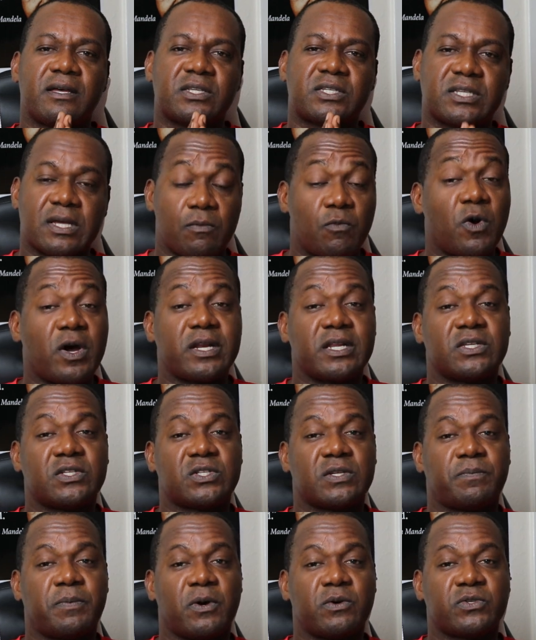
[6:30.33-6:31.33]
Someone is
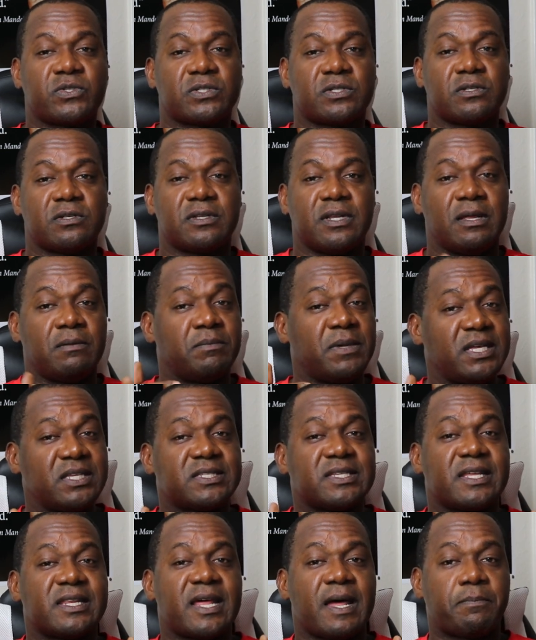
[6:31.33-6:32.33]
supposed to, it
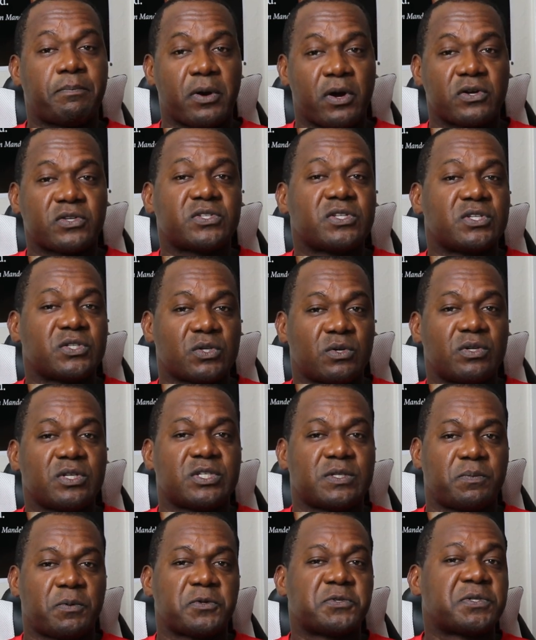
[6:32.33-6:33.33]
means that that person is
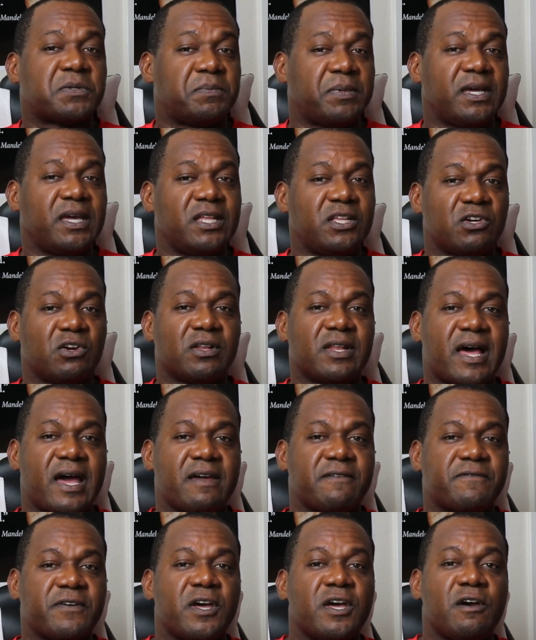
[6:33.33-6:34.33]
only supposed to be in your
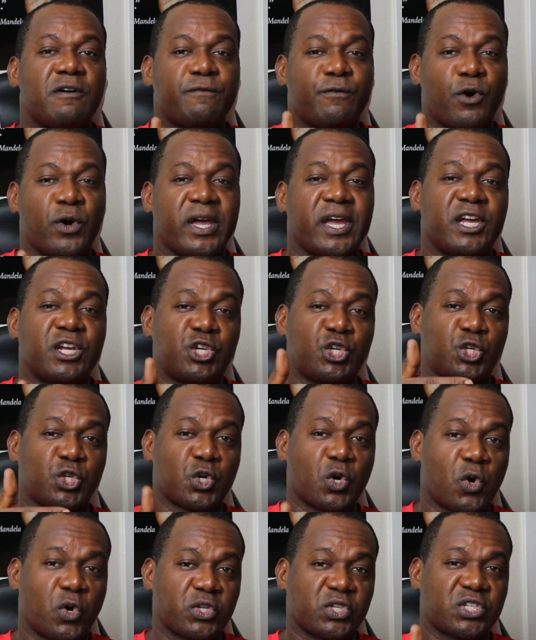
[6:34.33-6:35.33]
life for a
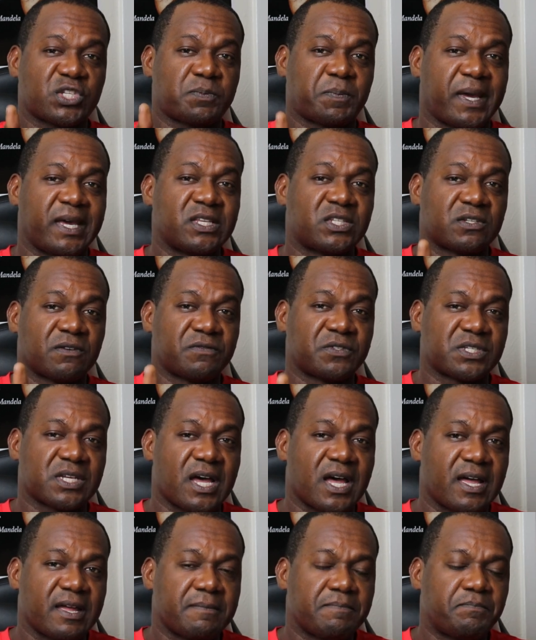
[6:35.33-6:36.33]
short space of
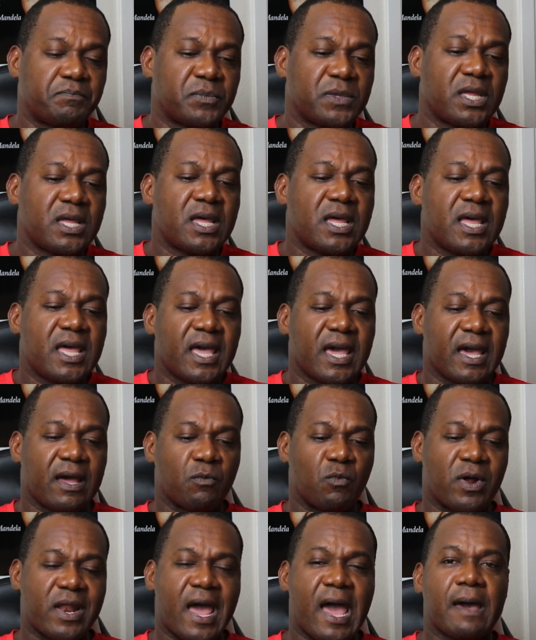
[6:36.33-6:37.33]
time.
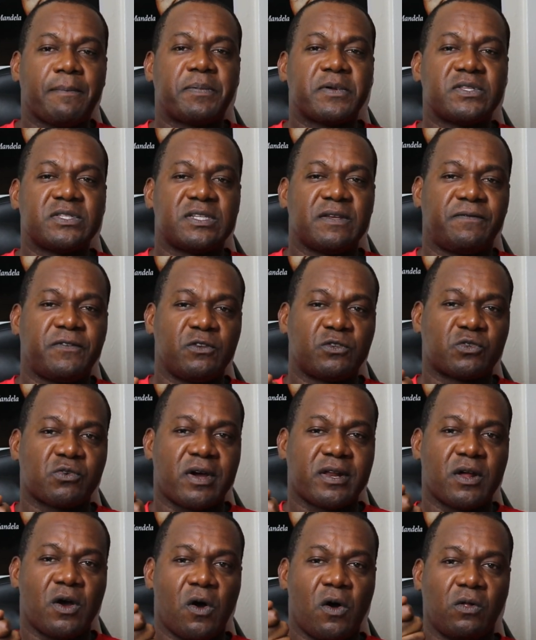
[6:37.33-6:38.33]
And what happens if you
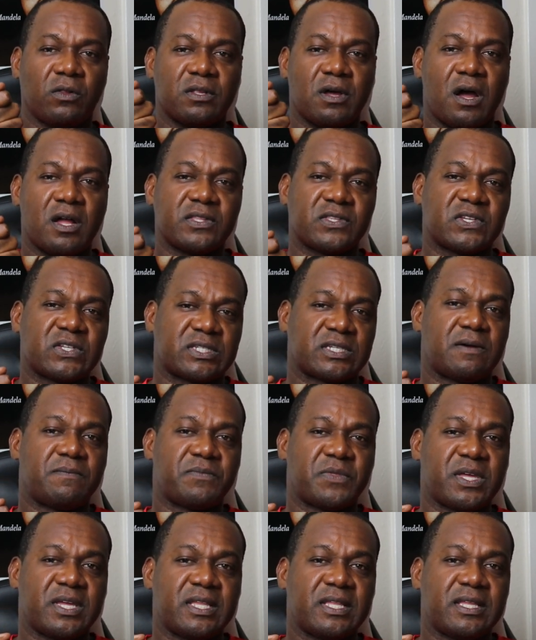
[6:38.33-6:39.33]
try to hold on to
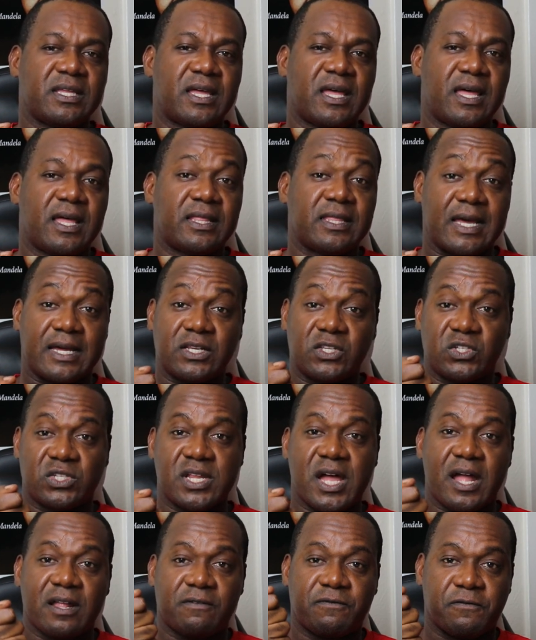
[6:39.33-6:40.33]
something that
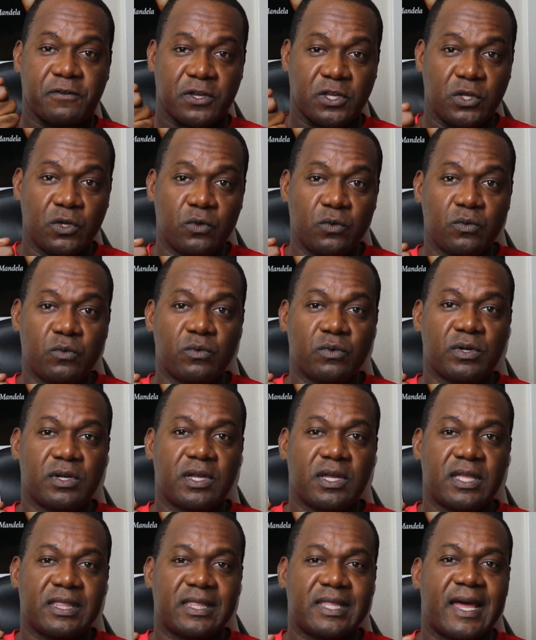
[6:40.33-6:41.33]
is not for you
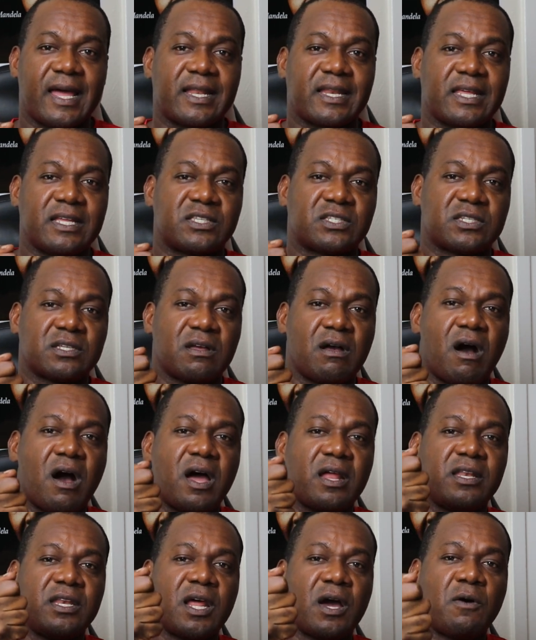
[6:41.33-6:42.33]
that it's
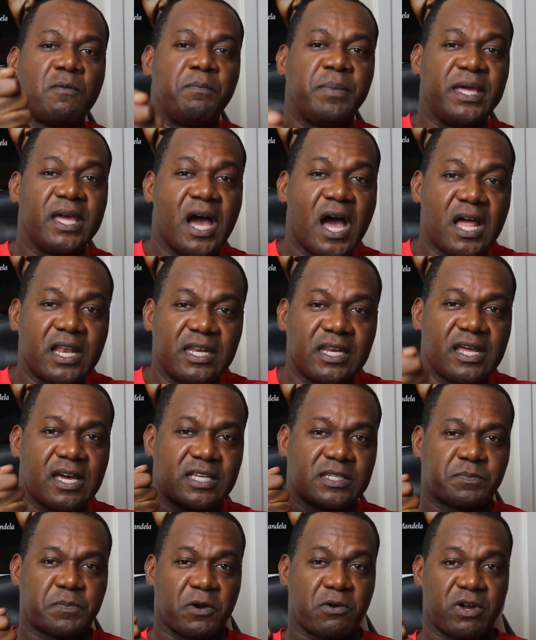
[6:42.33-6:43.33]
gone no beyond the
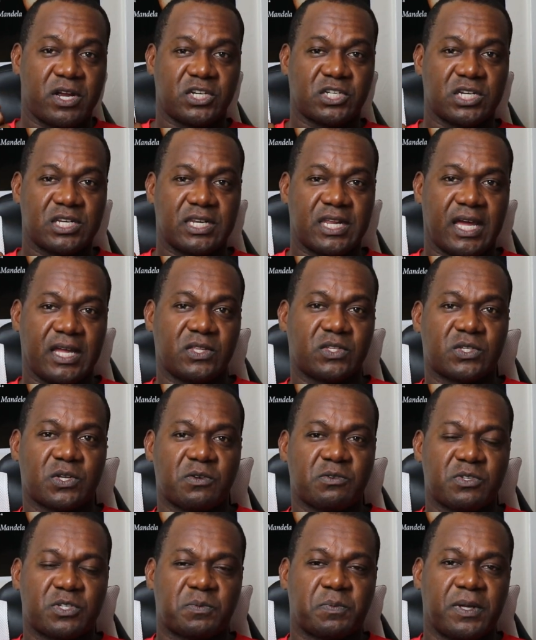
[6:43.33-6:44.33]
expiration date,
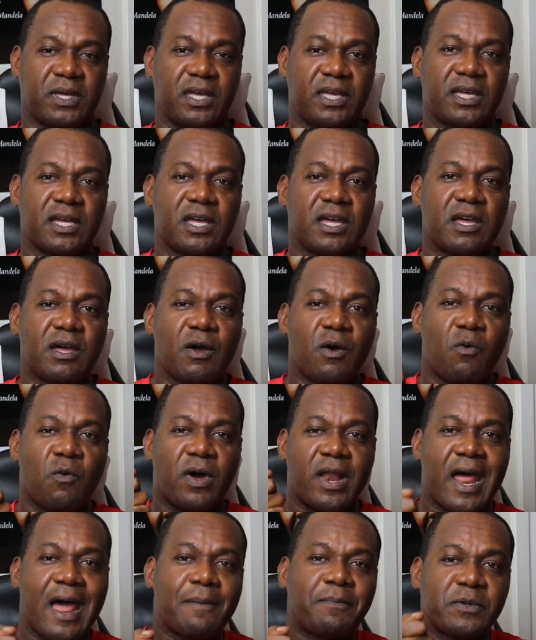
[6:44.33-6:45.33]
so to speak.
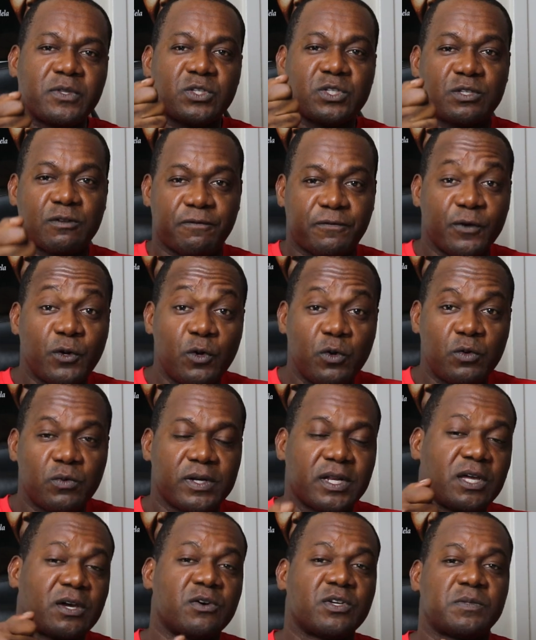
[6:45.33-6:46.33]
What happens to food
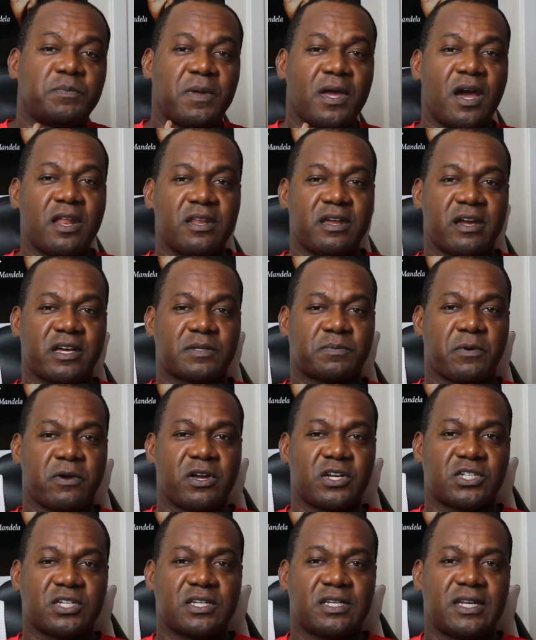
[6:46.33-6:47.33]
when it goes beyond the
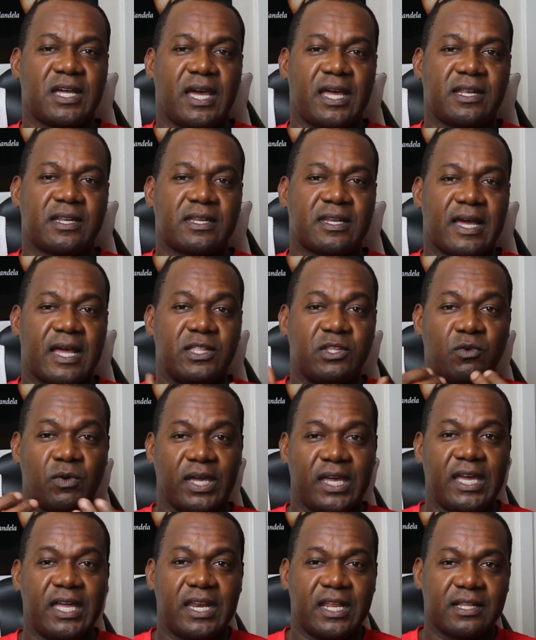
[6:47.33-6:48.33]
expiration date and
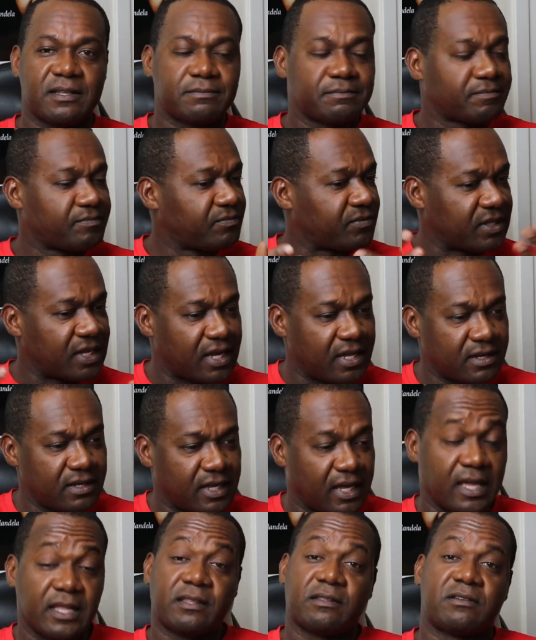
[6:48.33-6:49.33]
you eat it,
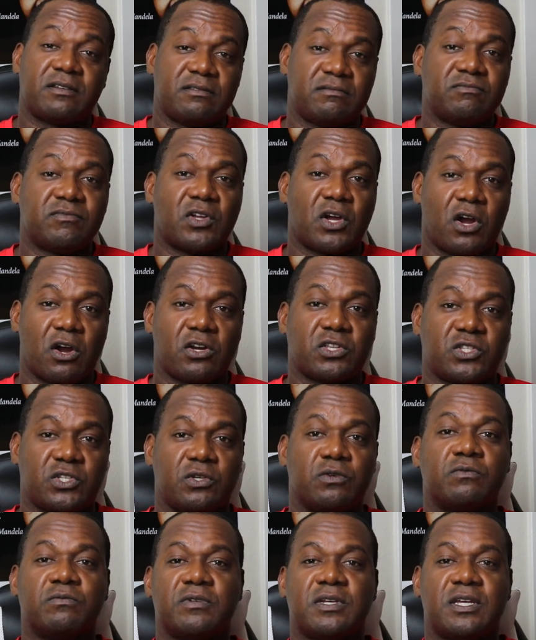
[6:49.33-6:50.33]
then it could
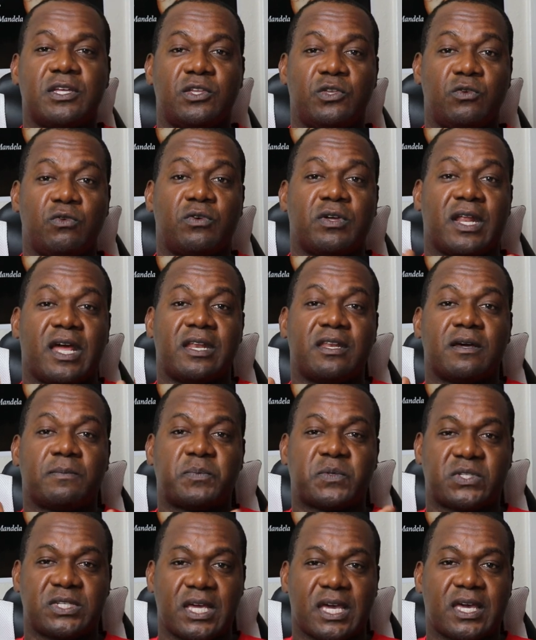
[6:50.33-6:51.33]
hurt you. You could end
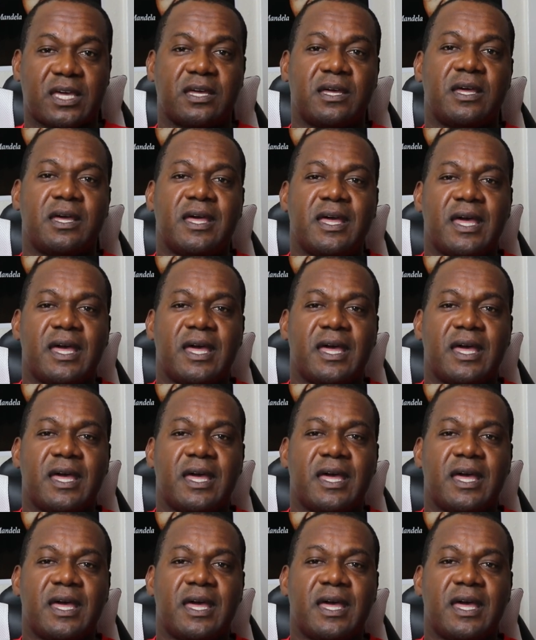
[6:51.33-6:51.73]
up sick.